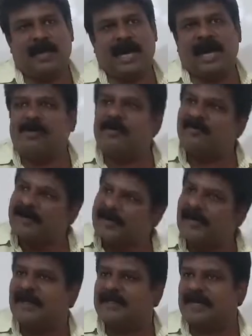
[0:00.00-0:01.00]
I could have written
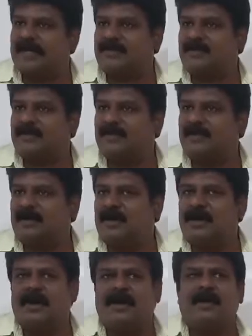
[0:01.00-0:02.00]
like that.
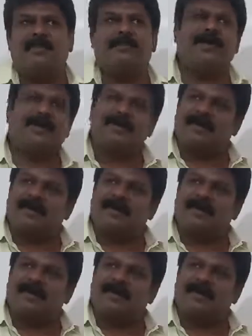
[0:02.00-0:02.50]
But